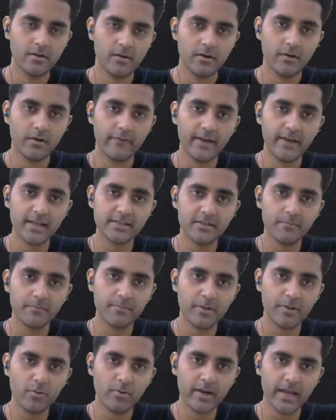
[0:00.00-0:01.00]
A very
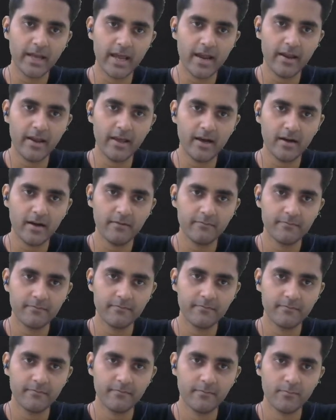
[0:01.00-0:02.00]
simple one, area.
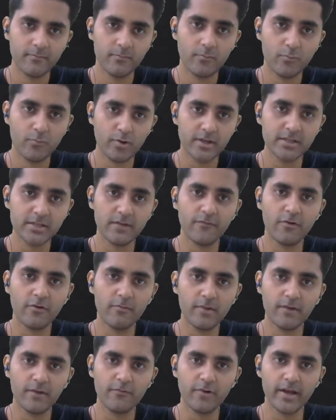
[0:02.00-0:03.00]
What is the
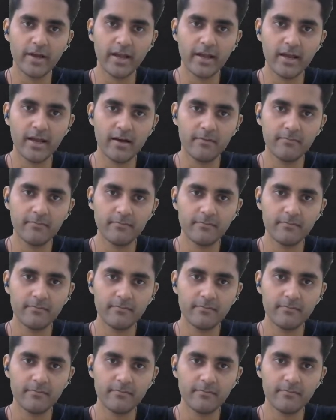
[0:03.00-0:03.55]
formula for area?